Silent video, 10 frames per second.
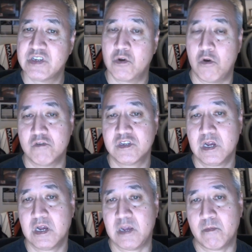over
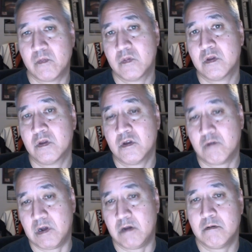time?
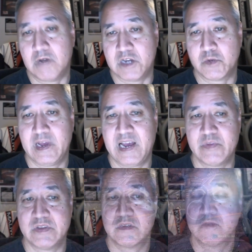Well, watch what happens.